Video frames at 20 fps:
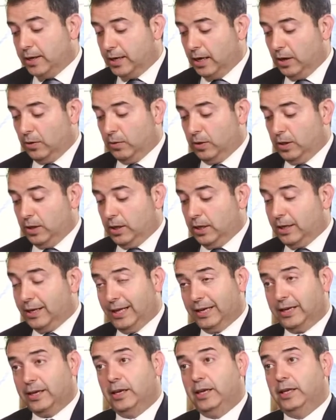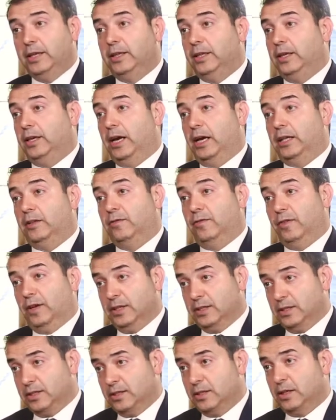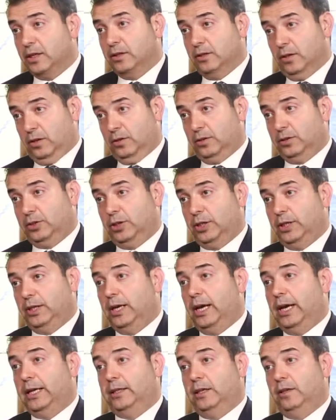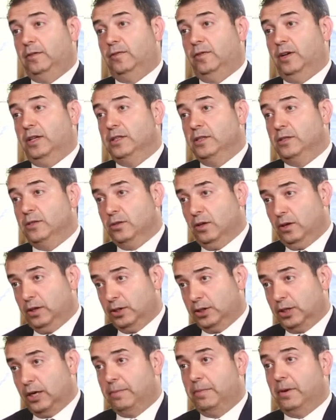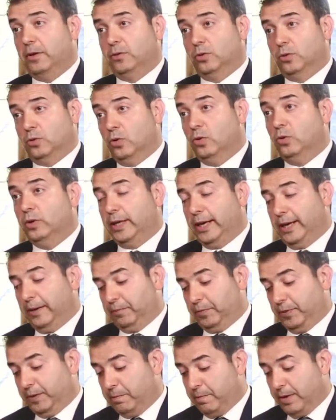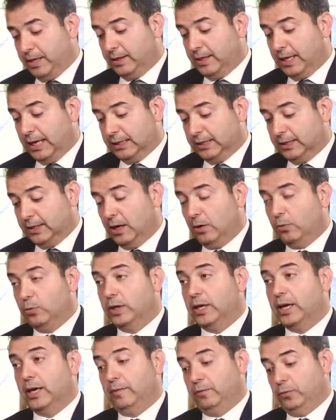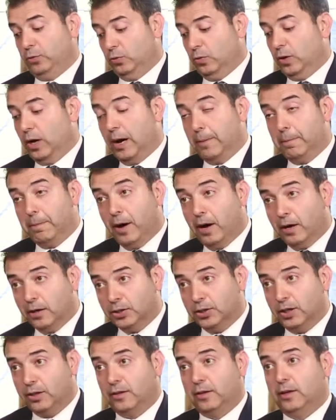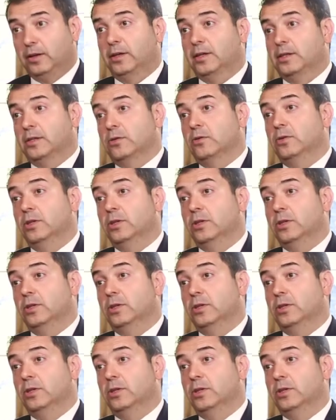Now, luckily the advanced technology and advanced knowledge about the cornea meant that now we can do a partial thickness